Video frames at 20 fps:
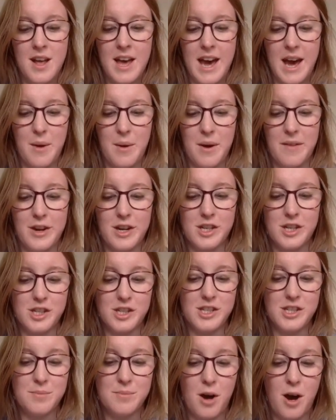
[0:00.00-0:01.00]
However,
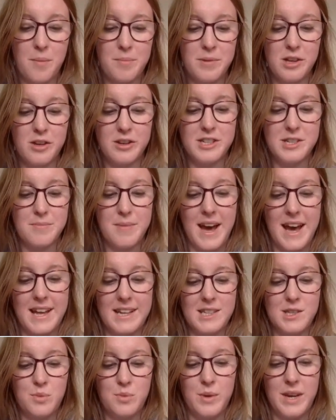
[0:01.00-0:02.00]
due to popular
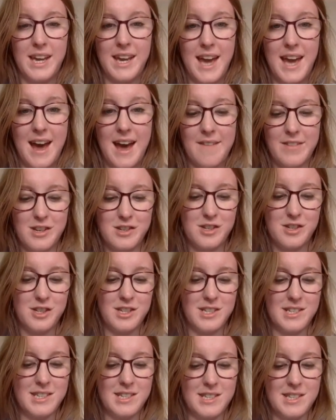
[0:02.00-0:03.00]
demand, we have
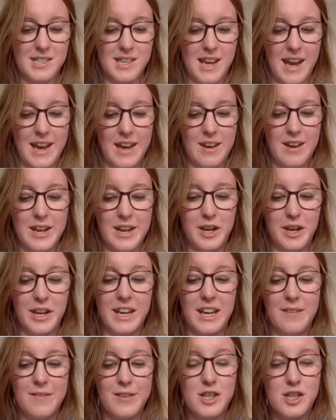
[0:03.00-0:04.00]
introduced this style, and you
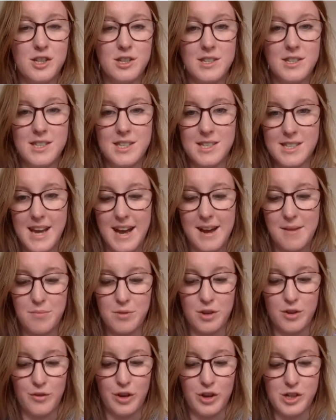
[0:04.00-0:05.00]
can even choose the
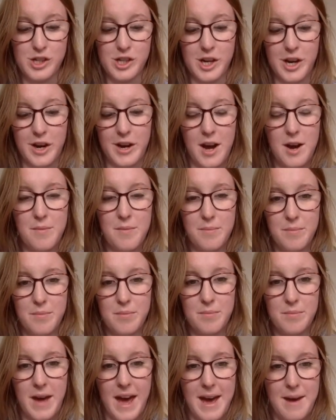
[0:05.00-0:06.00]
depth of your turnup
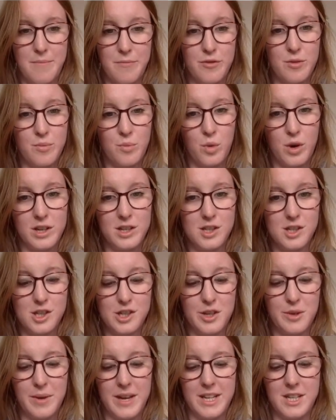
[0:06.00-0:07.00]
from 1 to
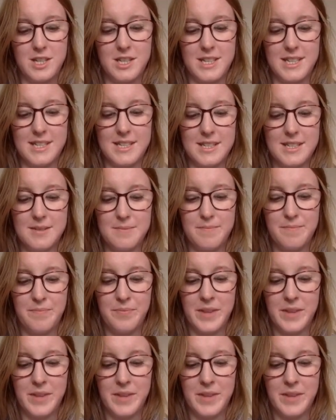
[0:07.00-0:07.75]
2 inches.